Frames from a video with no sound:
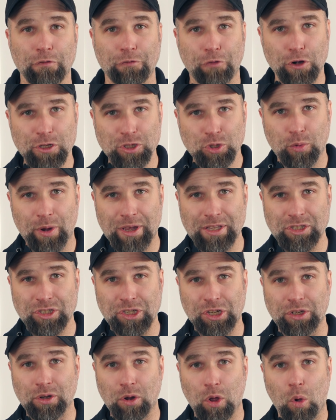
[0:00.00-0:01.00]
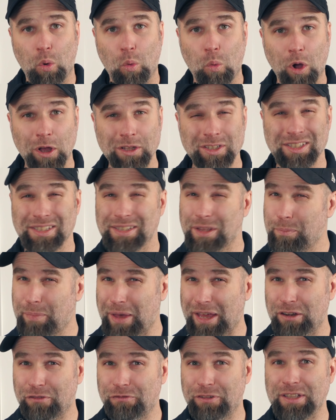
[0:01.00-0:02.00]
First question, what's the
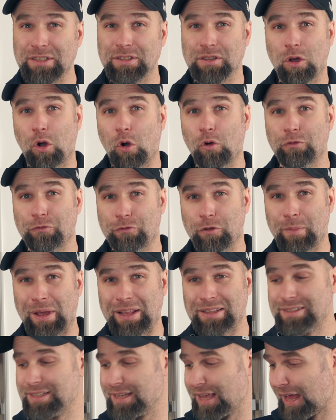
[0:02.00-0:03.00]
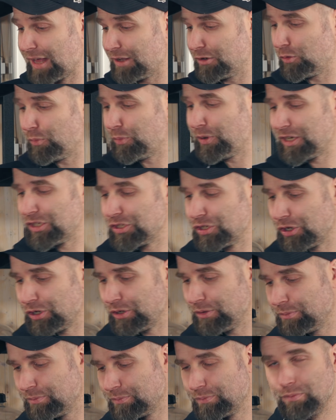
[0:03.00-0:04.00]
benefit of fermenting under
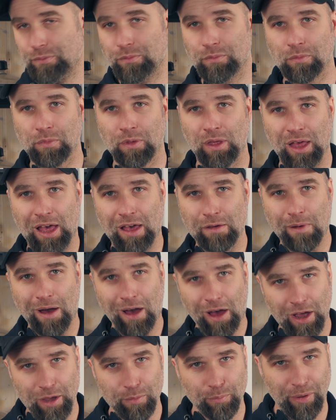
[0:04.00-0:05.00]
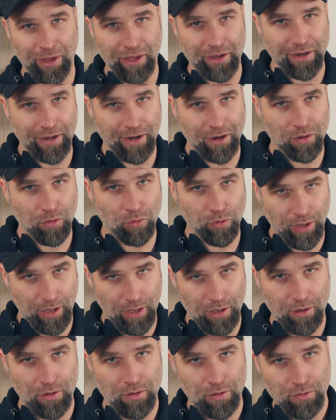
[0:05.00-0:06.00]
pressure? I have an iPad here,
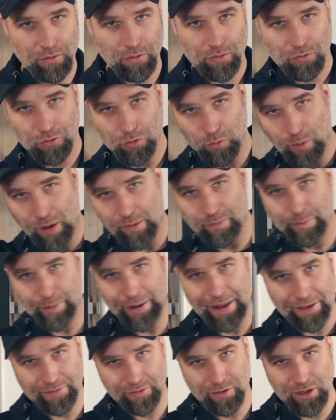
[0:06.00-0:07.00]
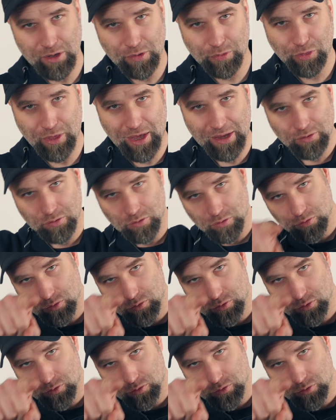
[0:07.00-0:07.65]
okay? So I'm glancing at that.